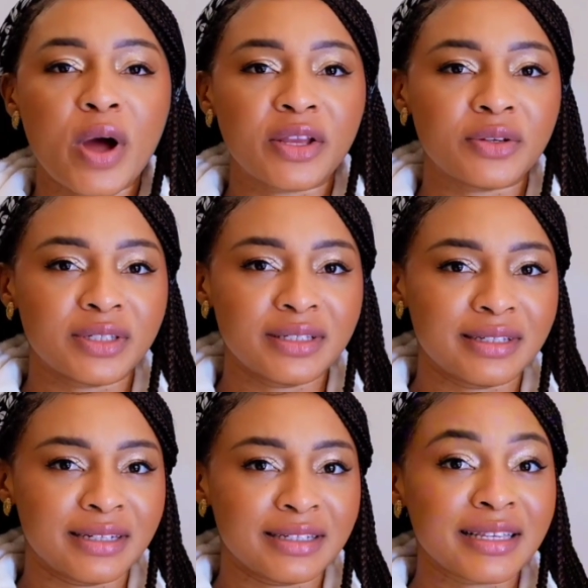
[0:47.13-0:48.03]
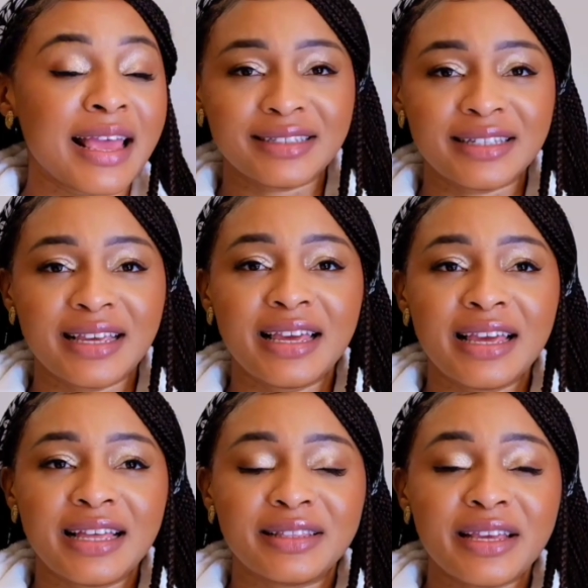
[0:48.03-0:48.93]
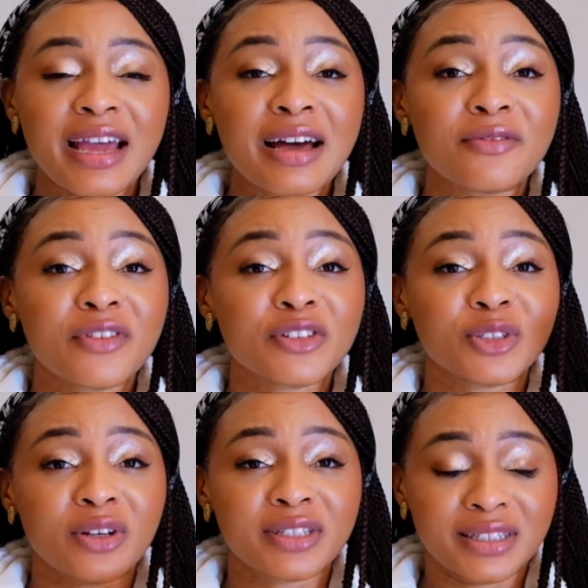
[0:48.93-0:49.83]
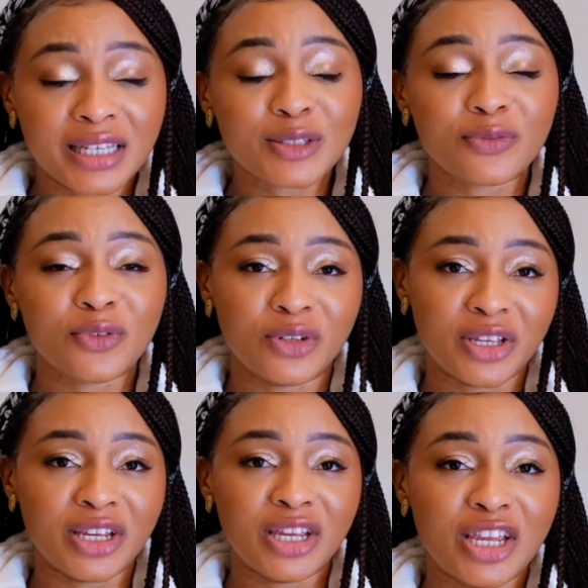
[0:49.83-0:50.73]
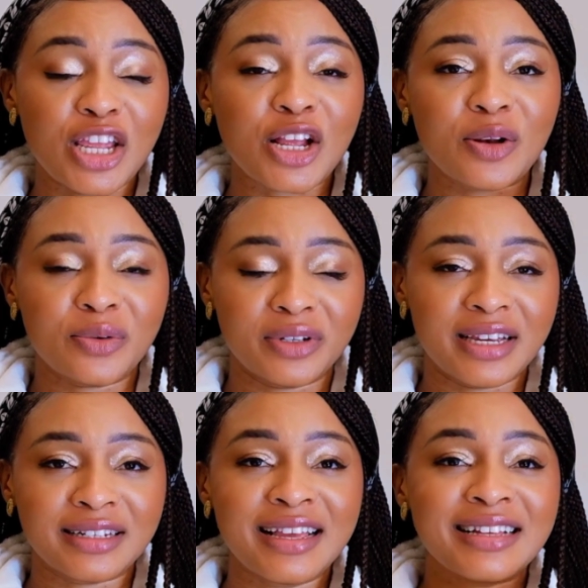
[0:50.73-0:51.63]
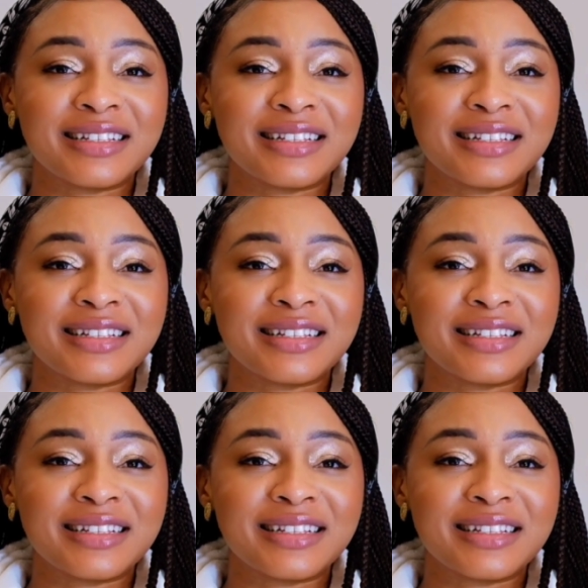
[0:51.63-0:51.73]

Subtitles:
while using this. They have successfully included